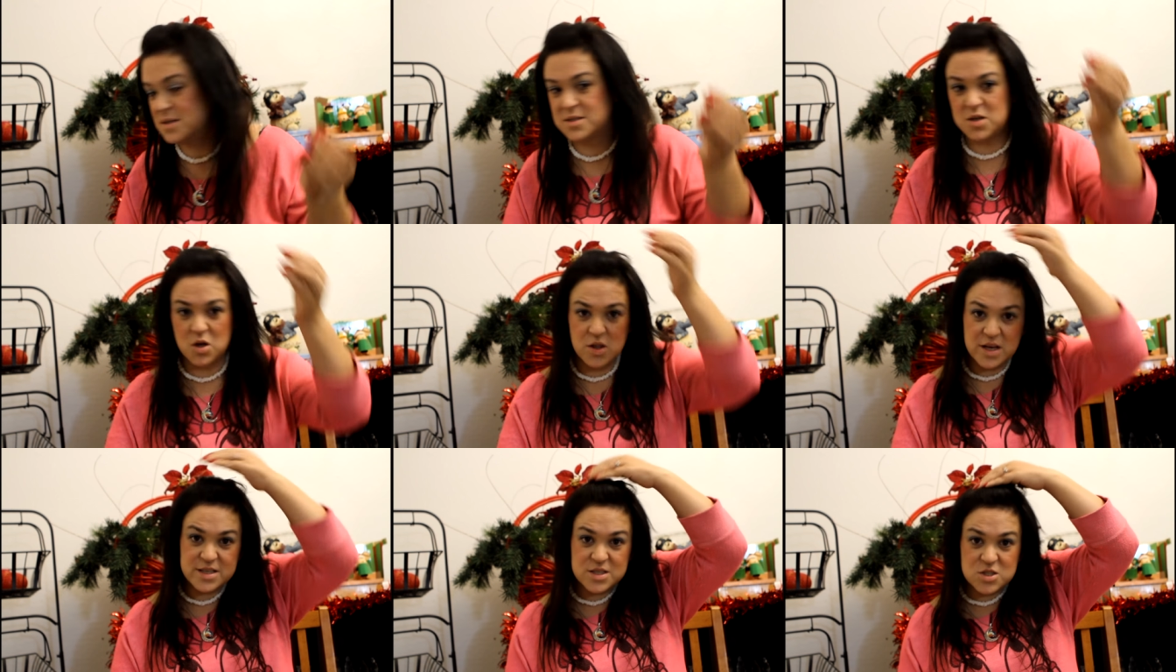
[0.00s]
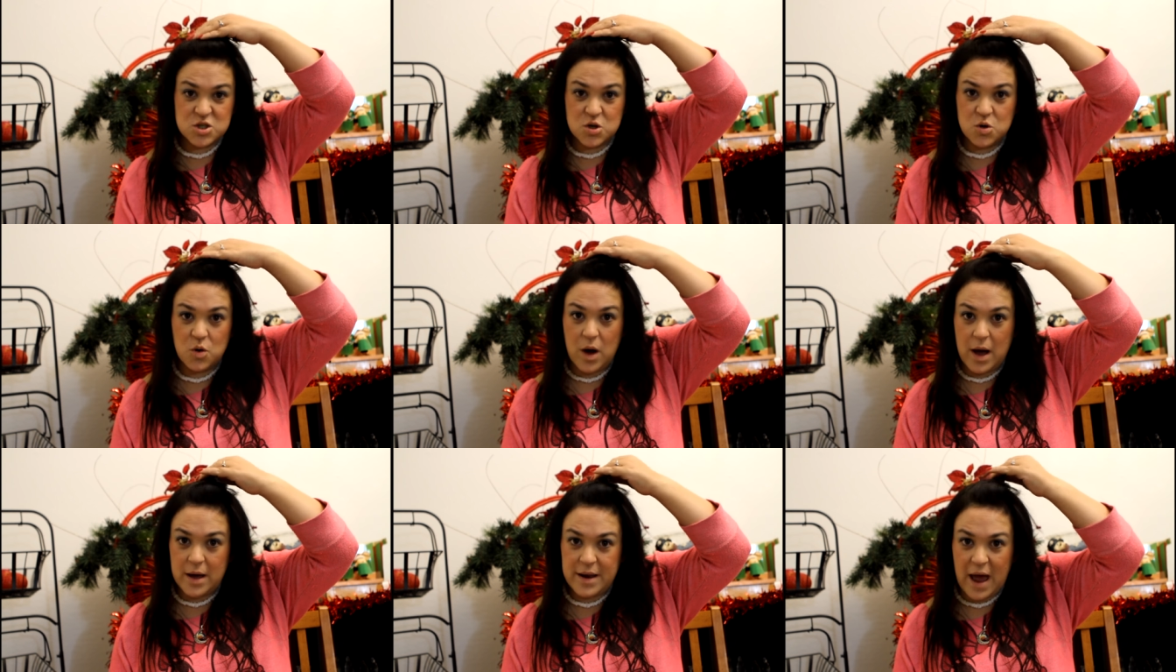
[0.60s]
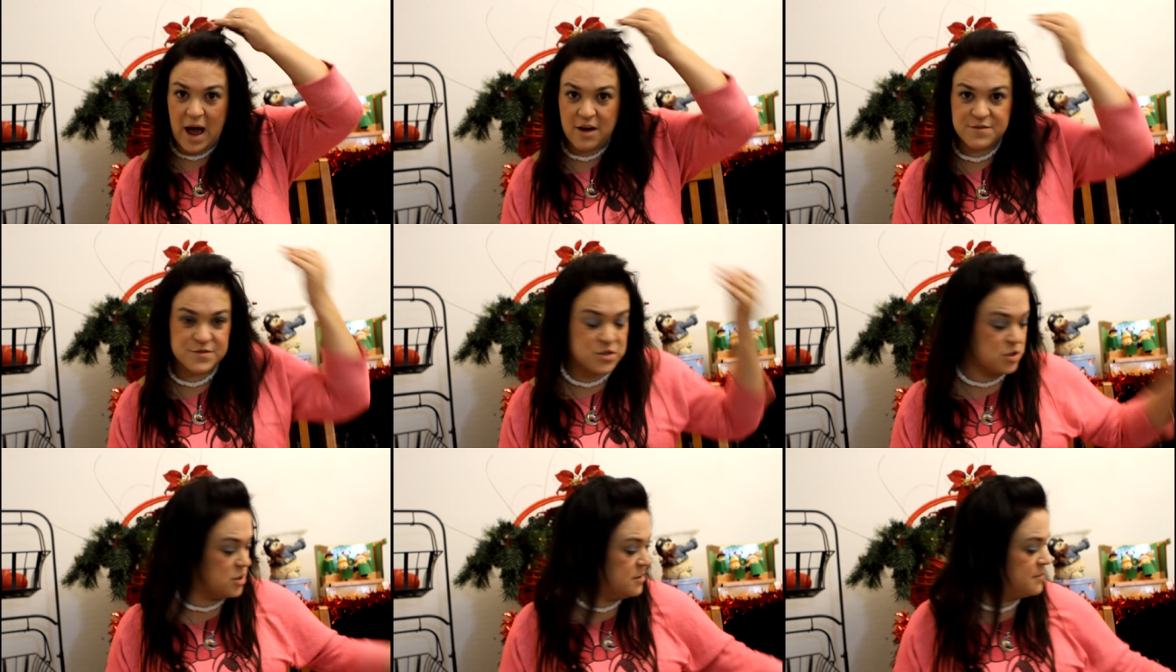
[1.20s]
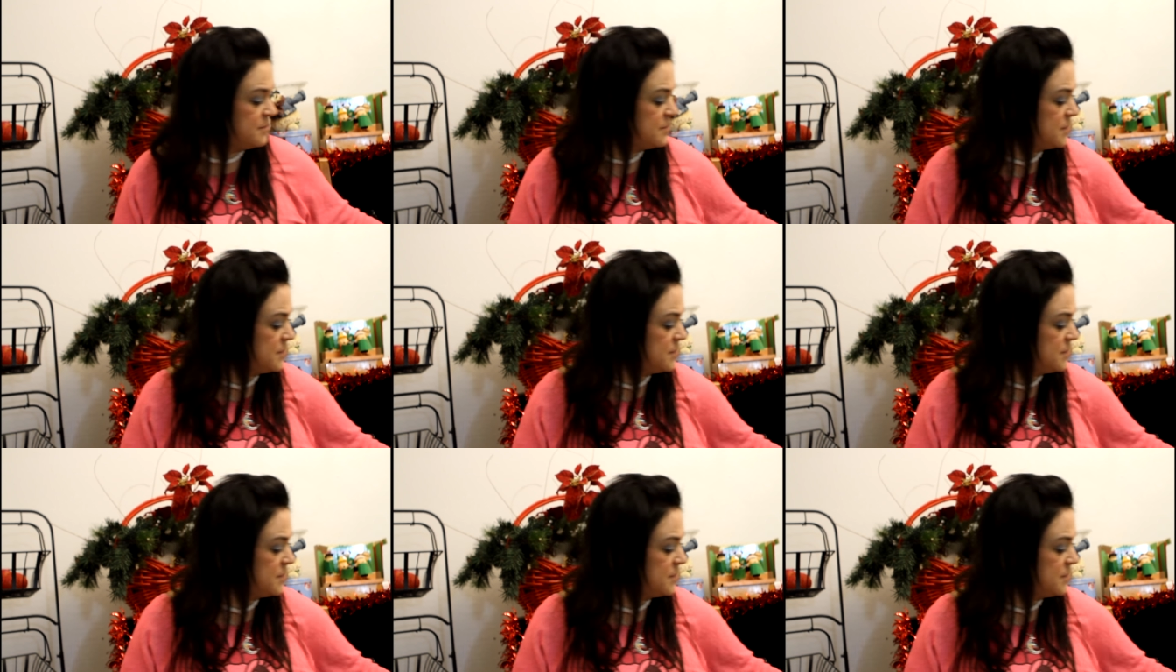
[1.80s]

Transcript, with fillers: So let's do an after.